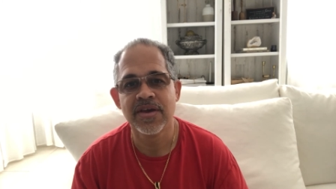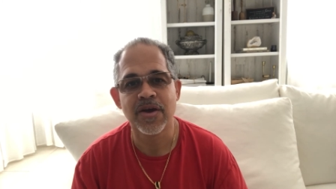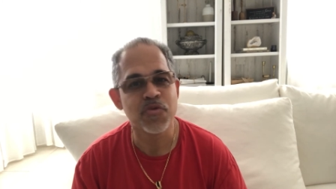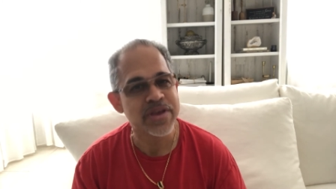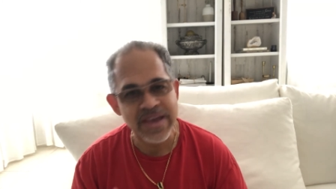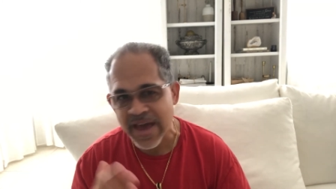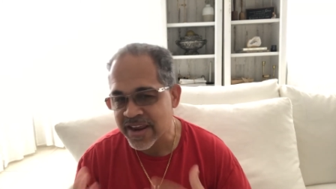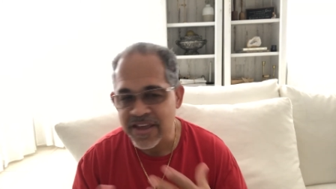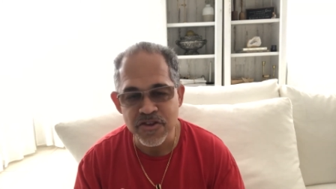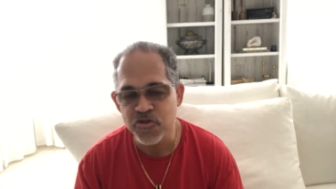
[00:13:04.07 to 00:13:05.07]
We got to
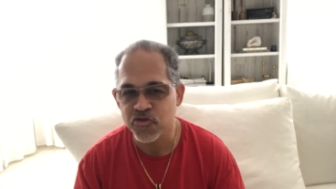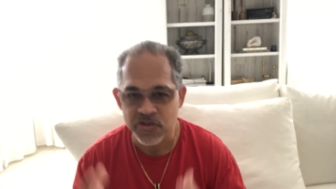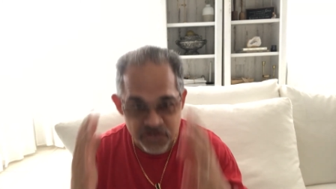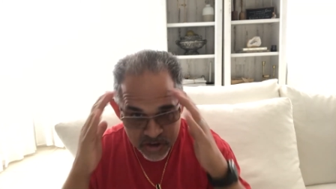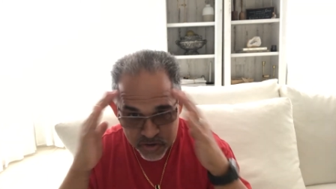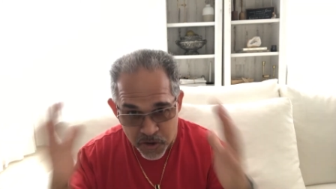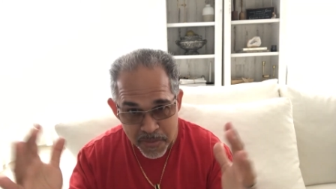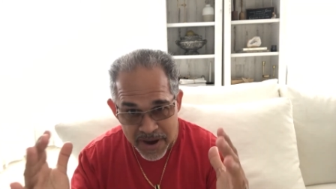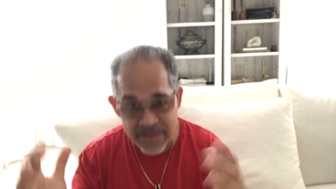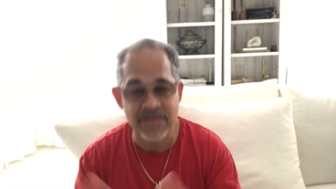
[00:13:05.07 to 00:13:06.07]
get used to it. Change our
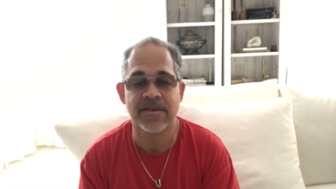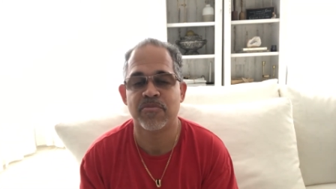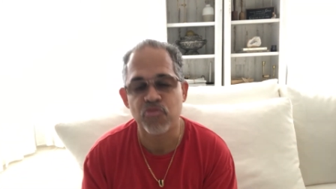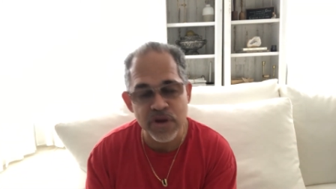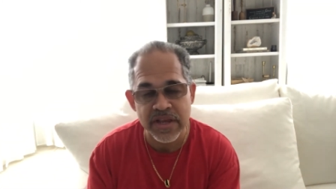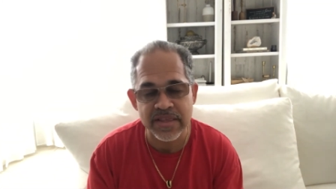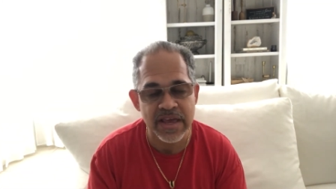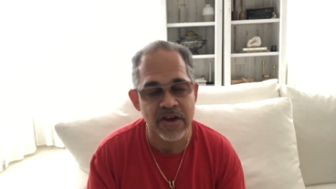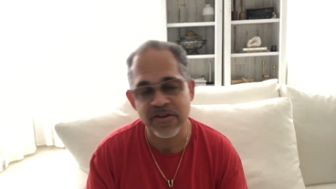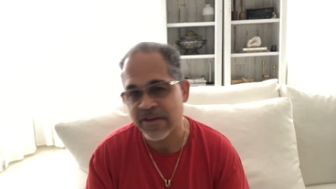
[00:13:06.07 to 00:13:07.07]
mindset. Bring it
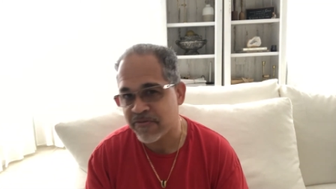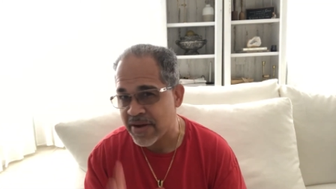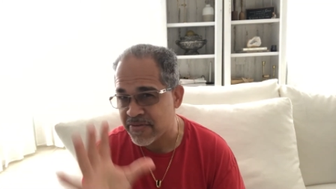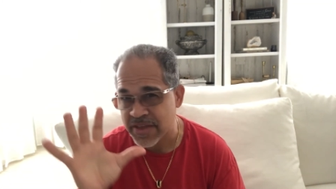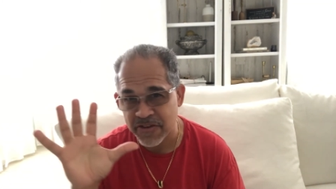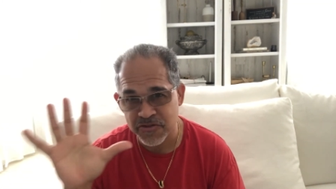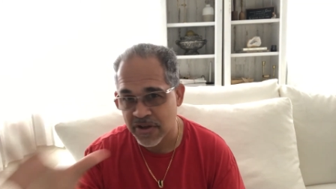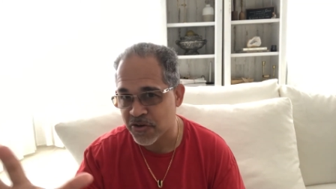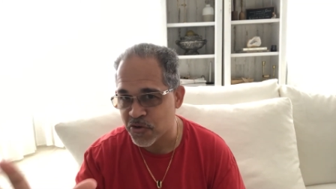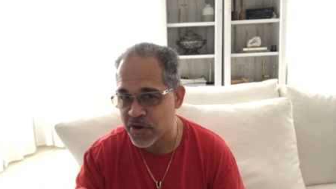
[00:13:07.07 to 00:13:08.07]
down. That
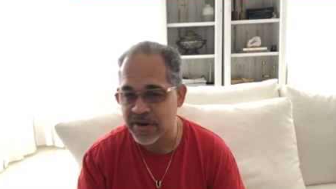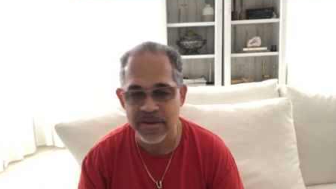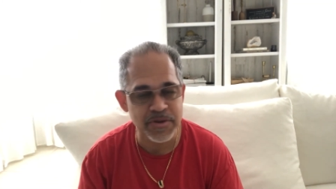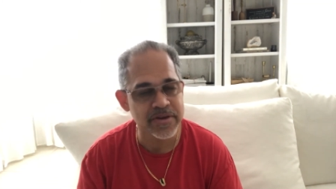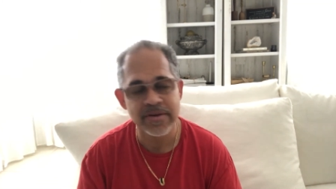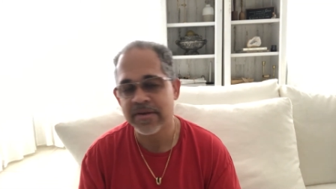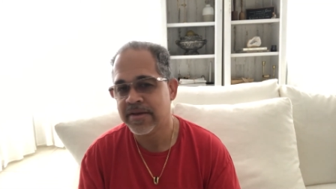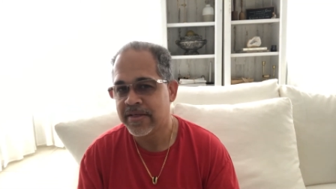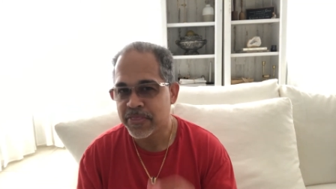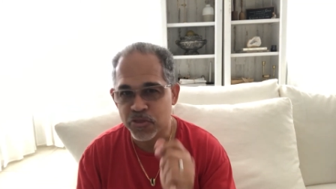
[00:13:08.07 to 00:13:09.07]
$5,000 credit limit,
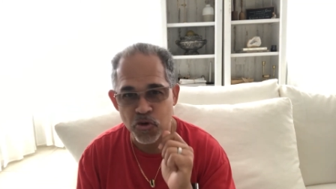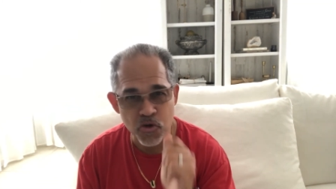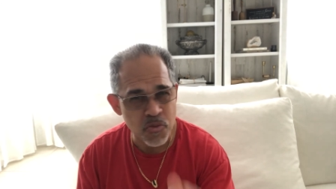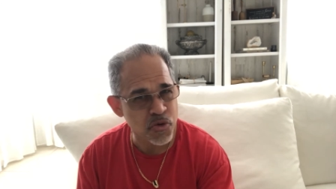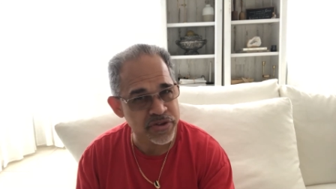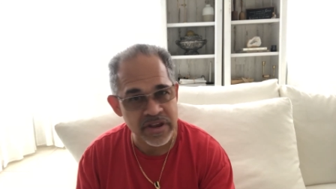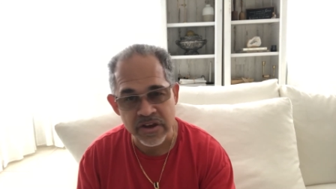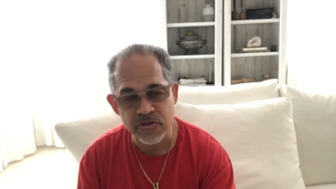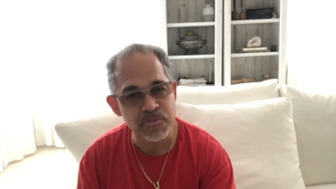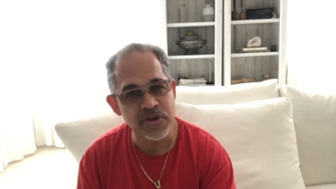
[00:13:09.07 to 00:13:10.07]
don't go more than
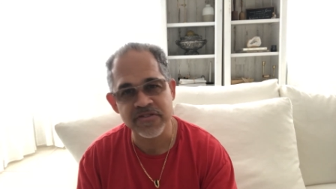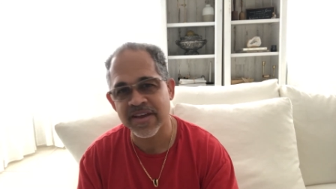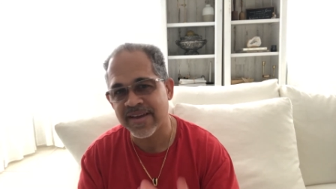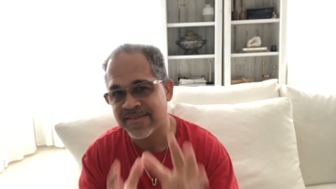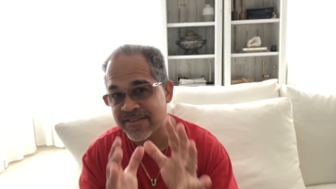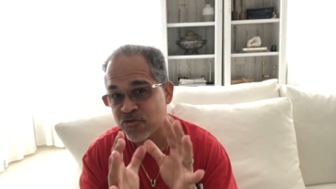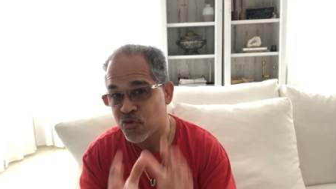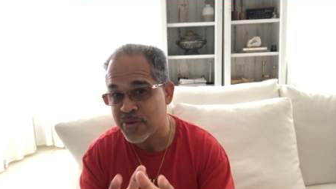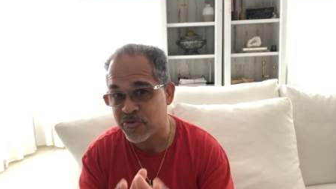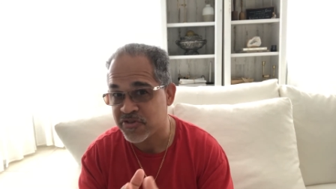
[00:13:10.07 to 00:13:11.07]
$800, guys. That's
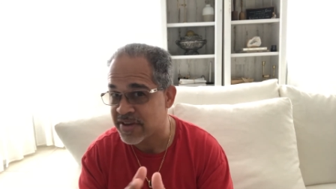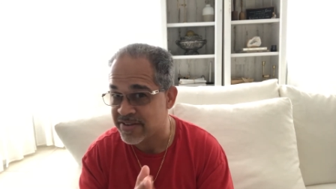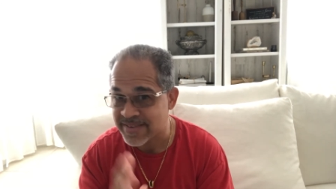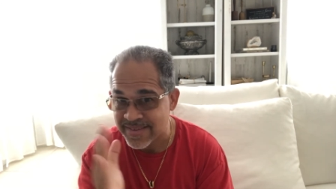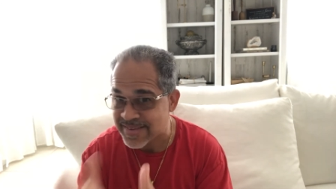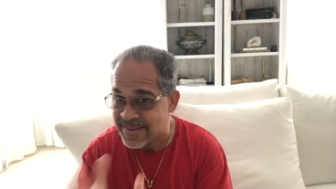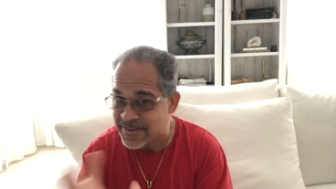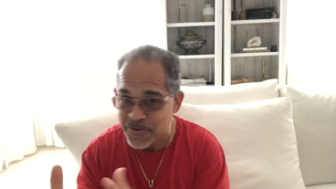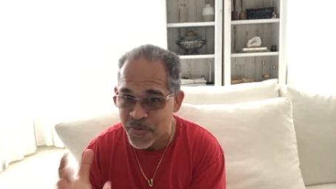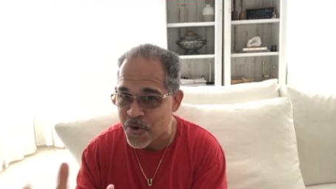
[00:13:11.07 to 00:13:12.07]
20%. That's it.
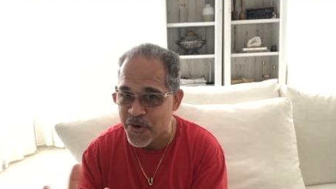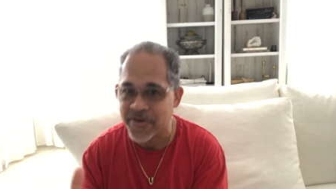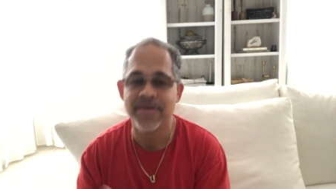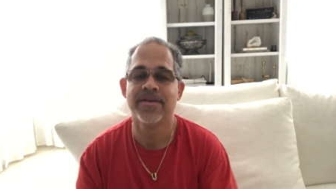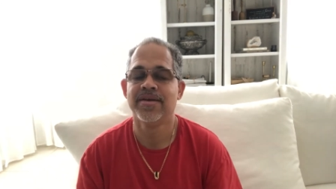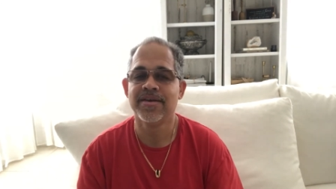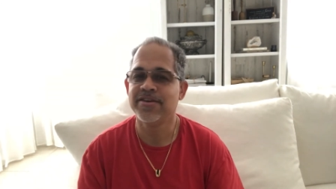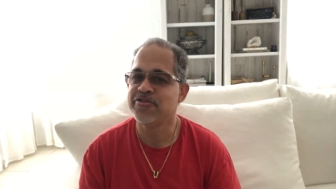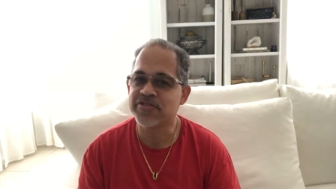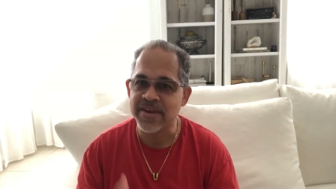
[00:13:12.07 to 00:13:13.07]
No more. You're
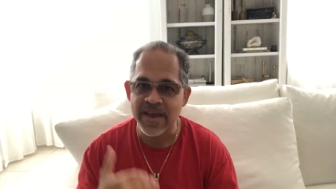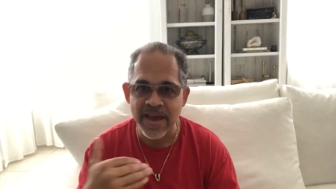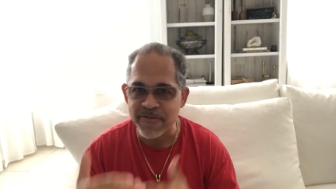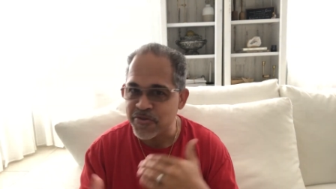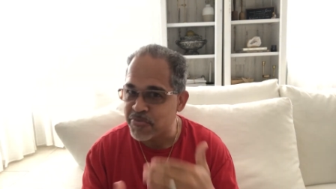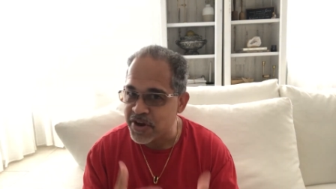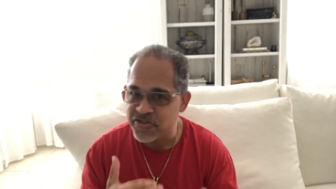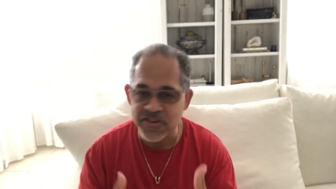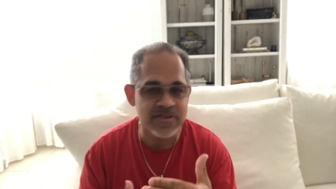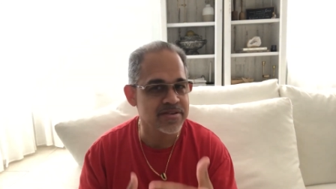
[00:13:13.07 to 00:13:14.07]
just going to have to
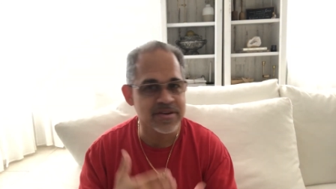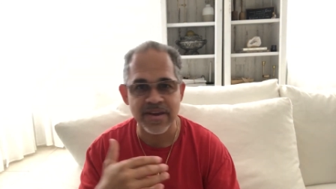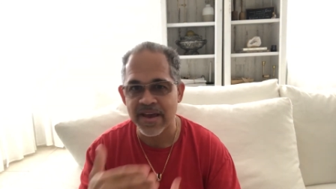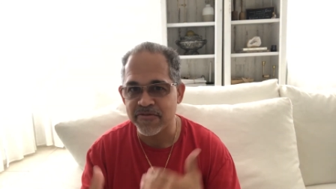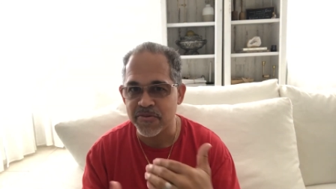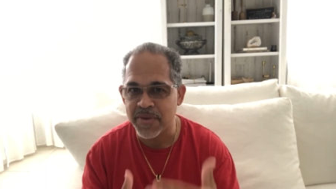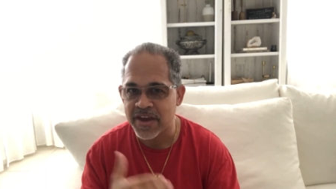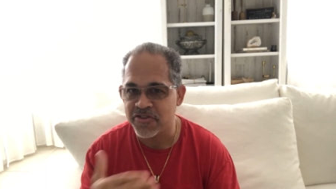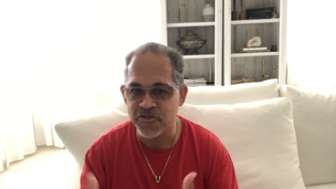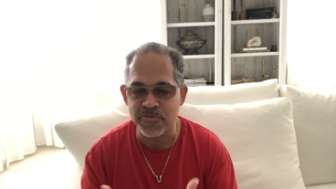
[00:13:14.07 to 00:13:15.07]
budget. You're going to have to
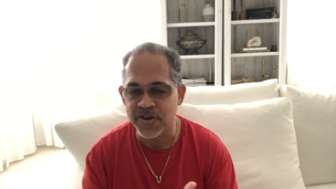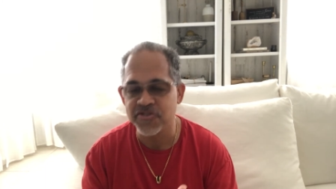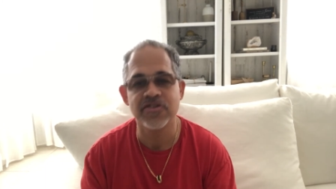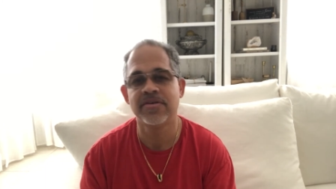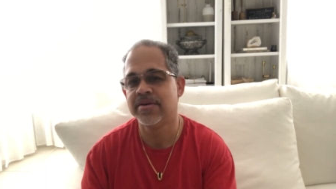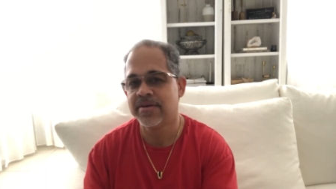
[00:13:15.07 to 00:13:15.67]
manage your budget.